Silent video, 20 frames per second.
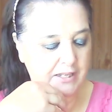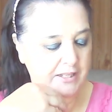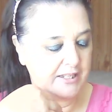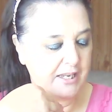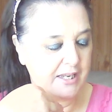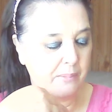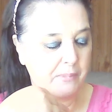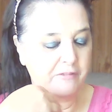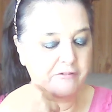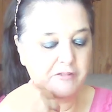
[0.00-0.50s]

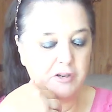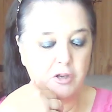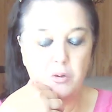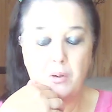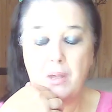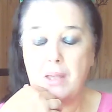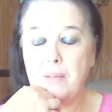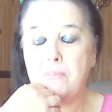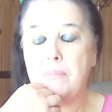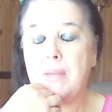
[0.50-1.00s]
Some of you,
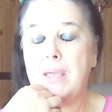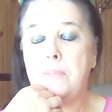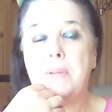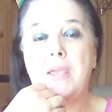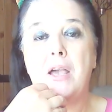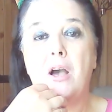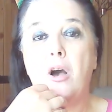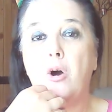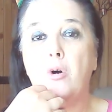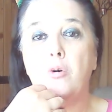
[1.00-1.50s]
it may be
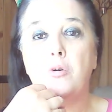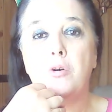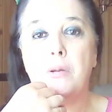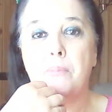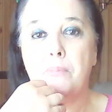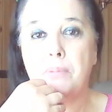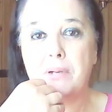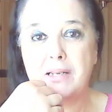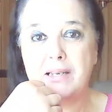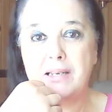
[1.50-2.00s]
a whole
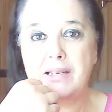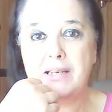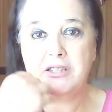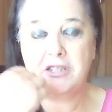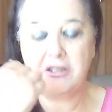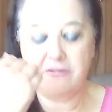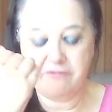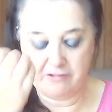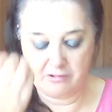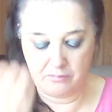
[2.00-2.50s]
completely
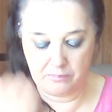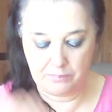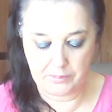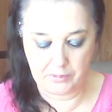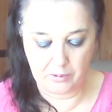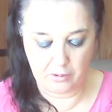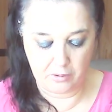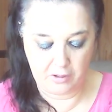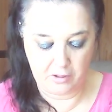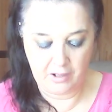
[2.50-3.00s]
different
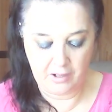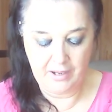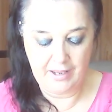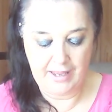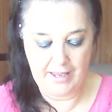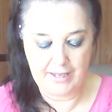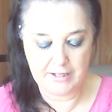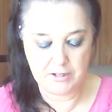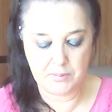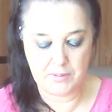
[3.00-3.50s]
book,
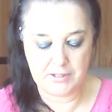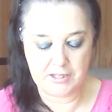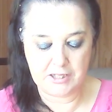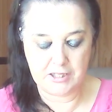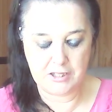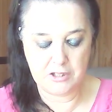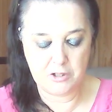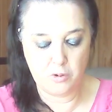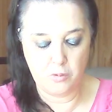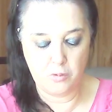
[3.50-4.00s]
as we
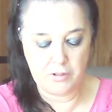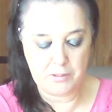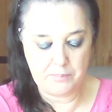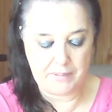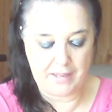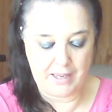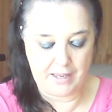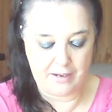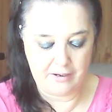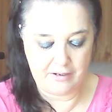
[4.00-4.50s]
just talked
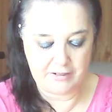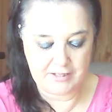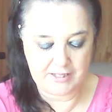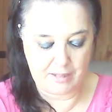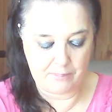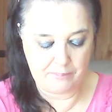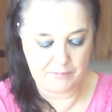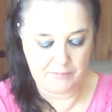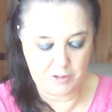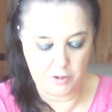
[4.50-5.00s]
about,
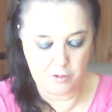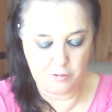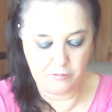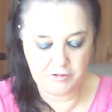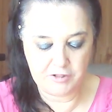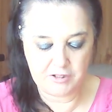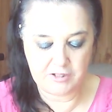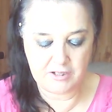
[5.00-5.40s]
some new,